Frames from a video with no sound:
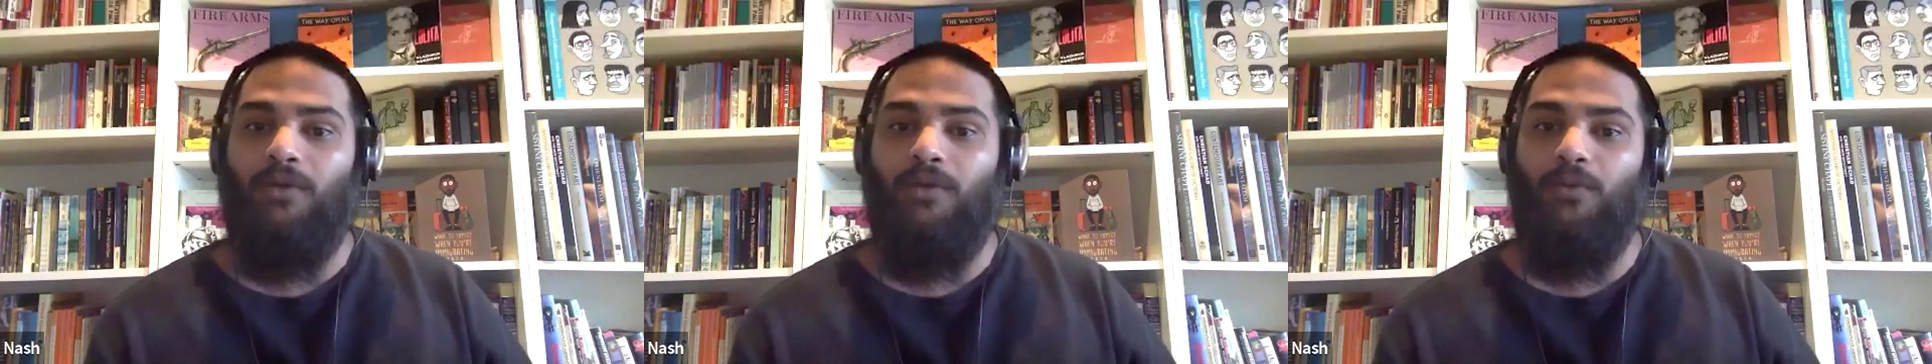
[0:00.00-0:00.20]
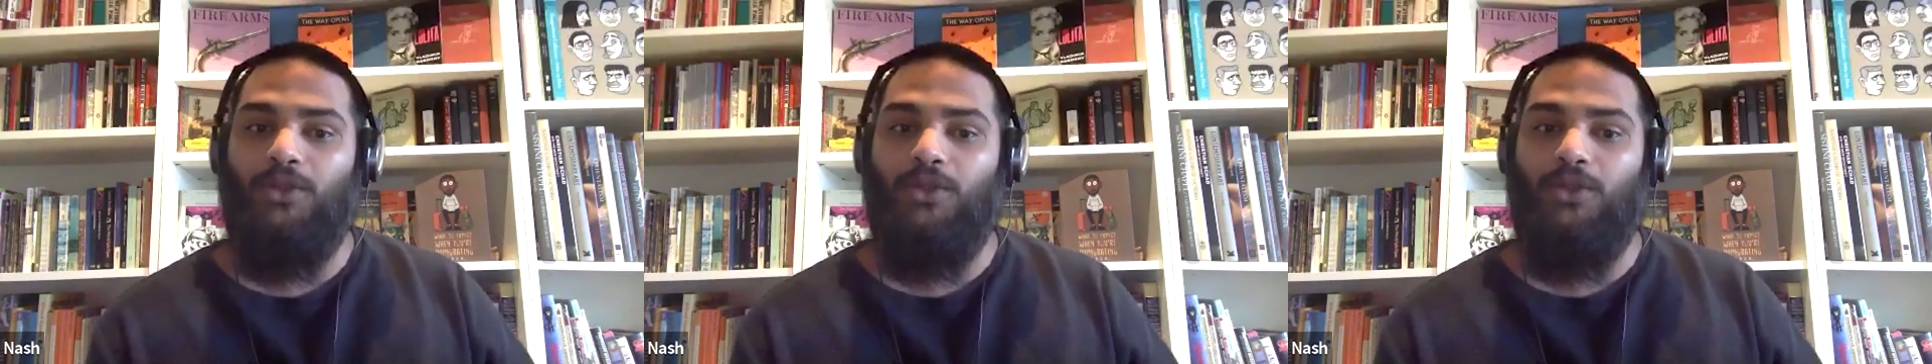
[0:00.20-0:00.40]

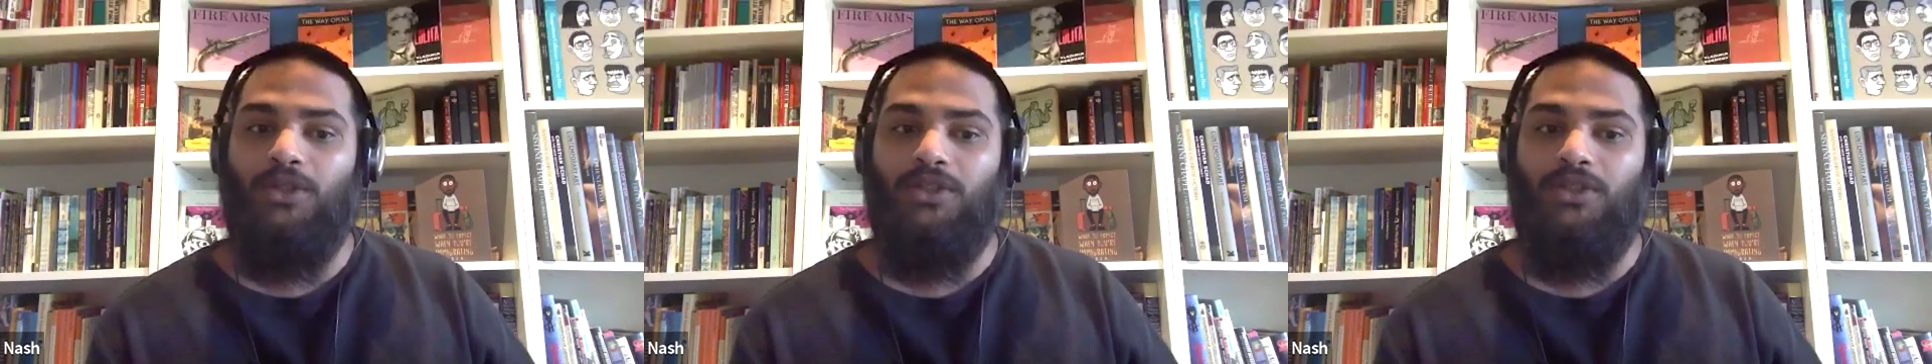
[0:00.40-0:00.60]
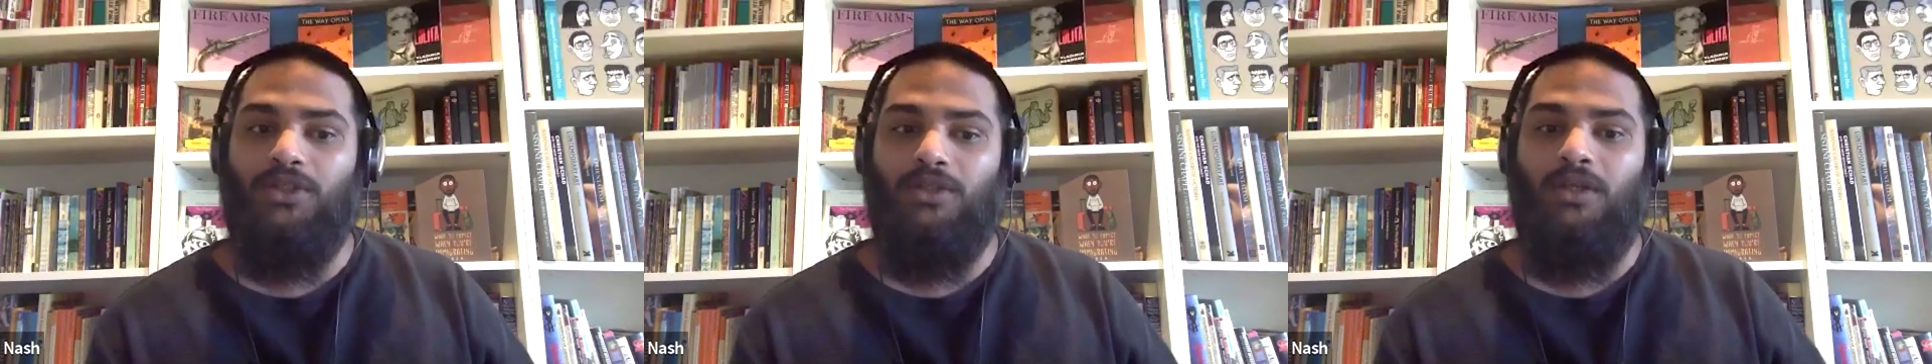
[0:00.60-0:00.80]
which
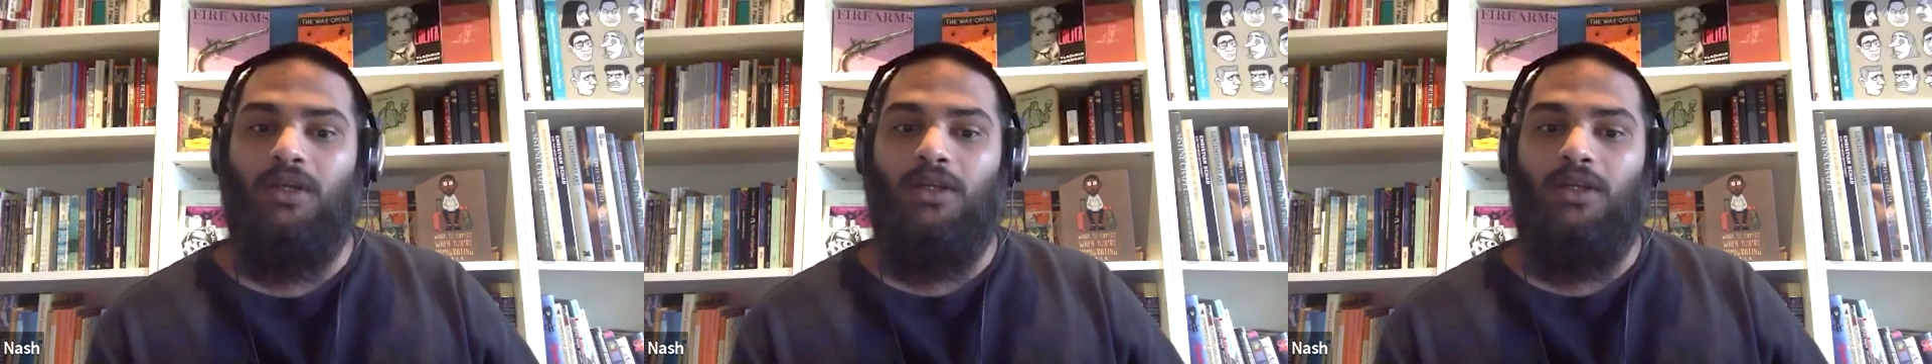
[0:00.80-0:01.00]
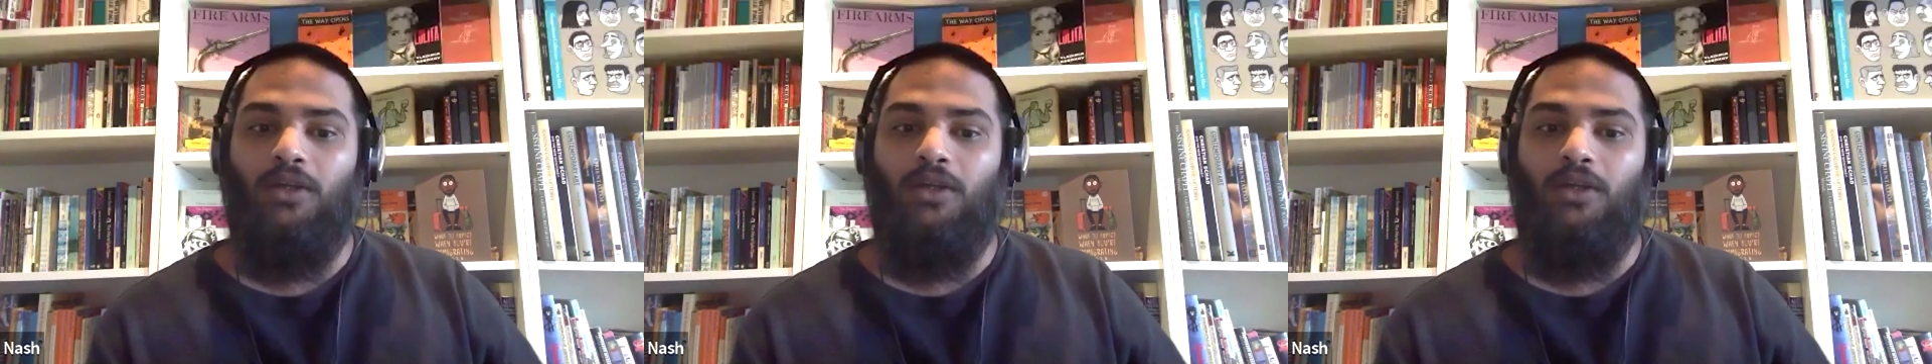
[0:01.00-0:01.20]
is a
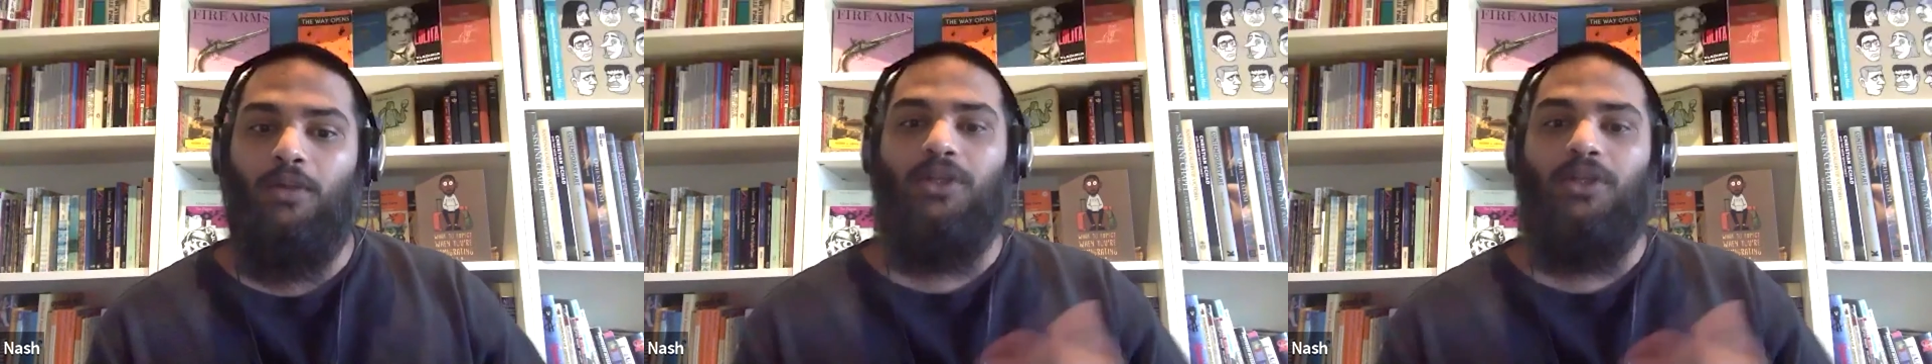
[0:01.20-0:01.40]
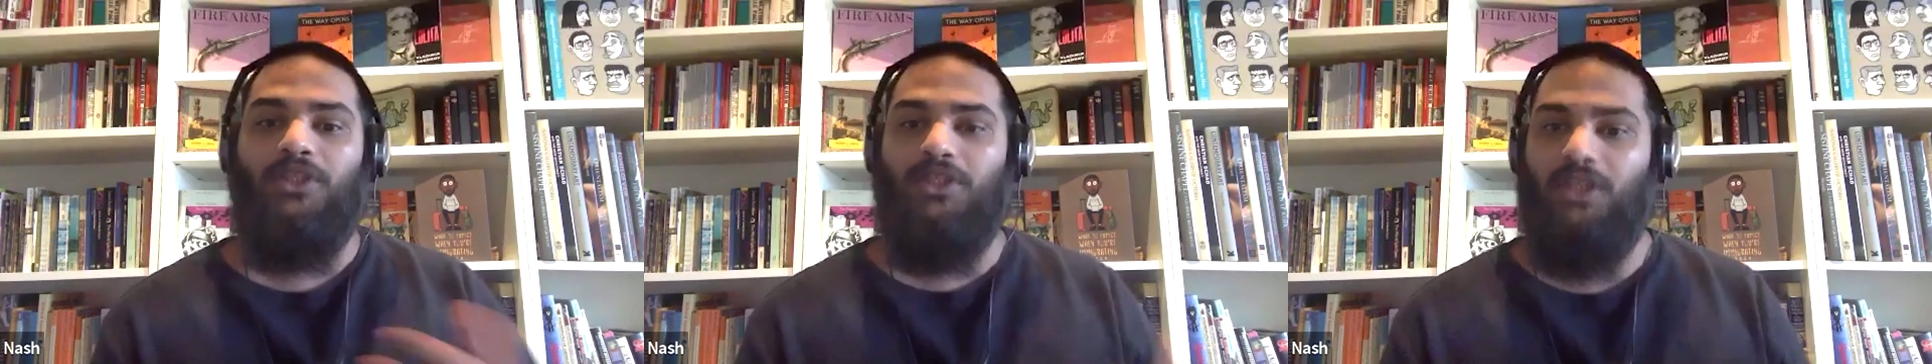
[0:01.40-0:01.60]
lot more
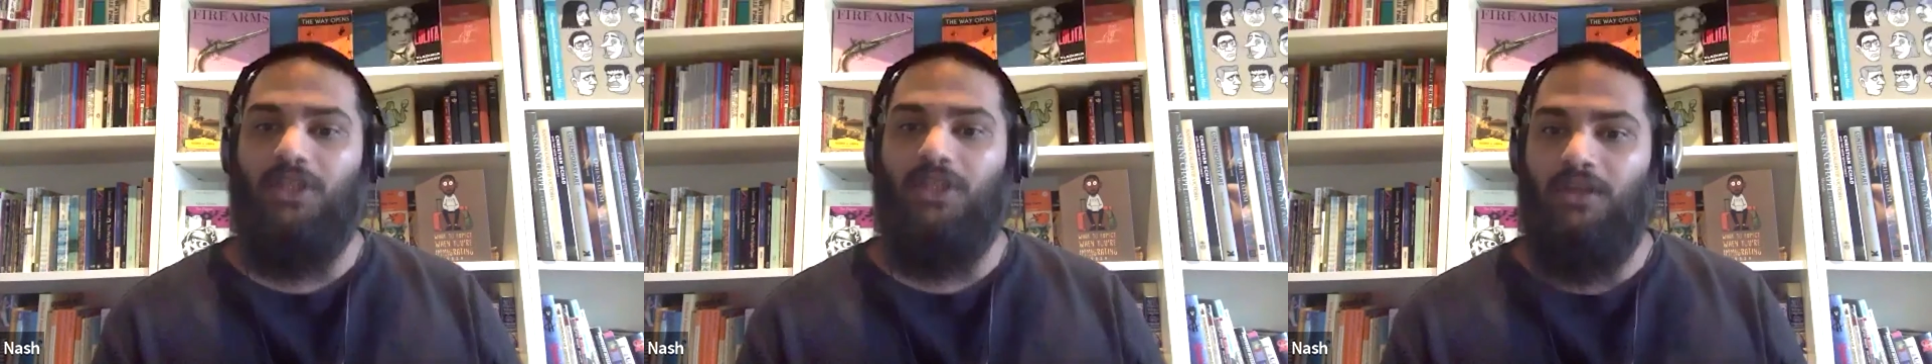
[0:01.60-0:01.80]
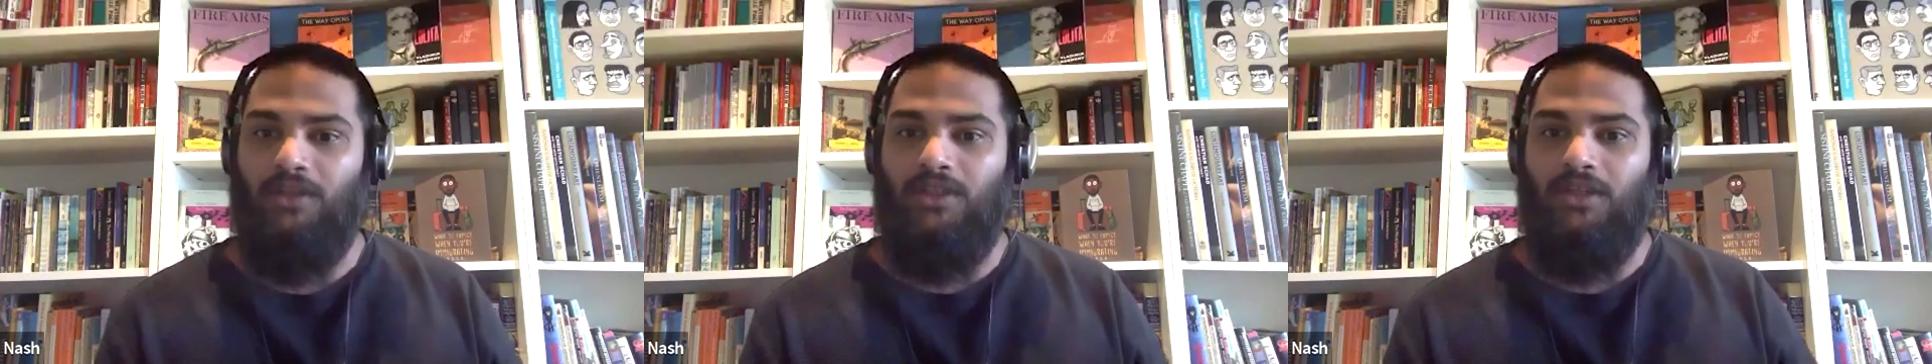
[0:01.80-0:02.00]

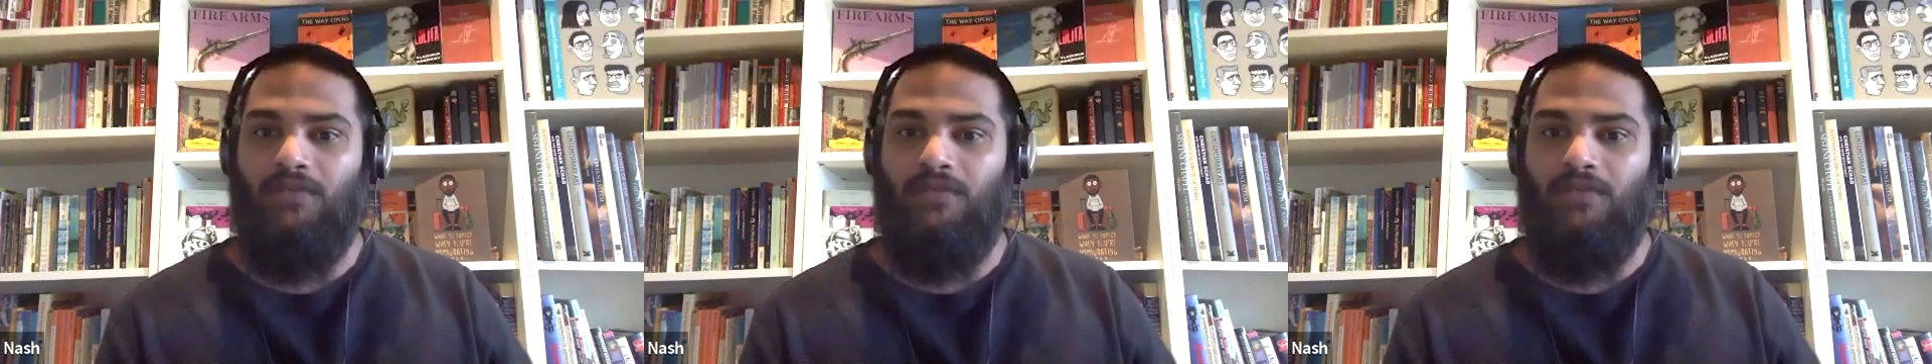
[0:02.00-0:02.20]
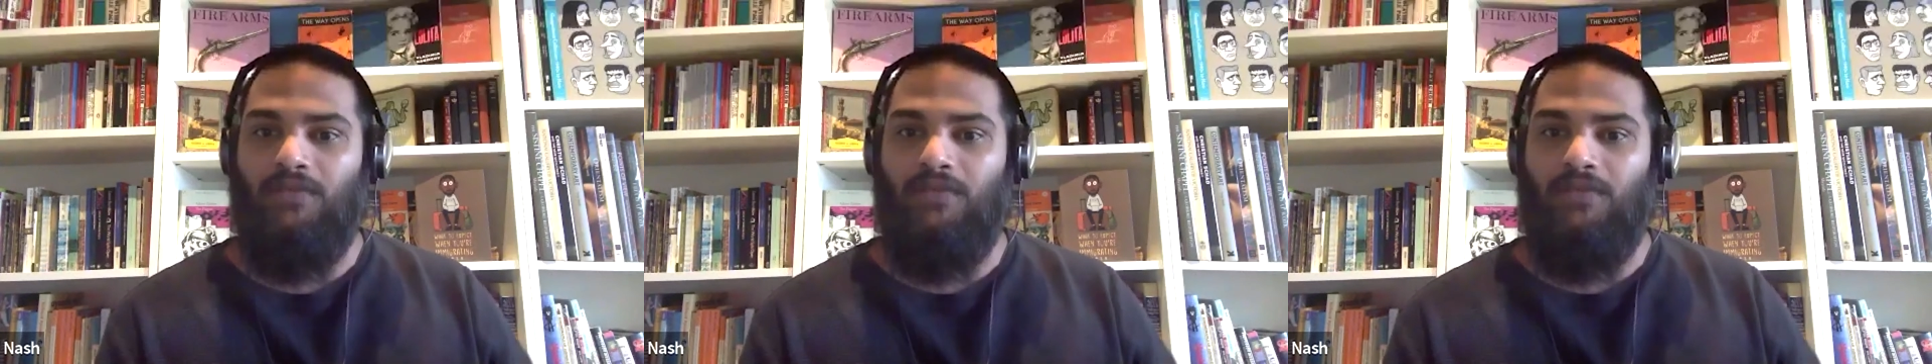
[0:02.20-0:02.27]
conservative,